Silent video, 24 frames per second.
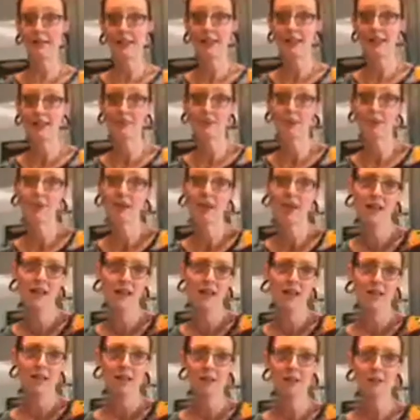They give you,
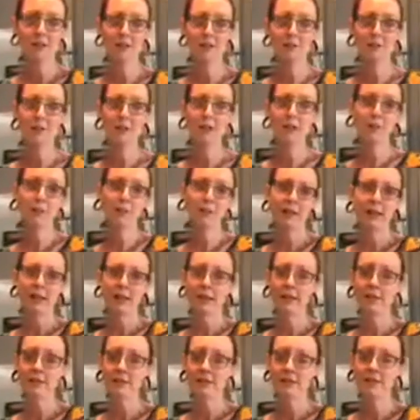here's your meal plan.
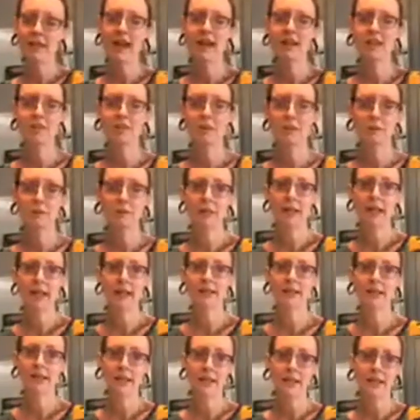Here's this guy's meal
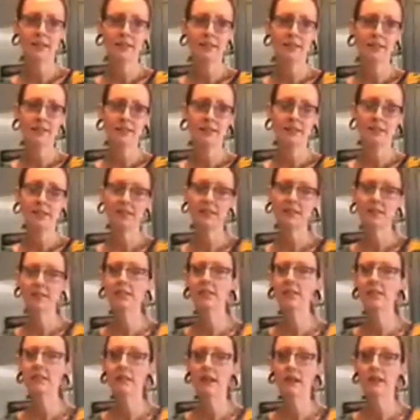plan. He eats this and this and
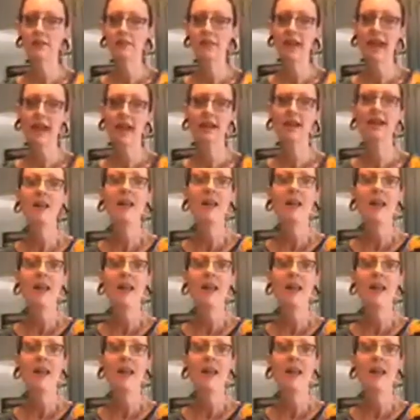this all day.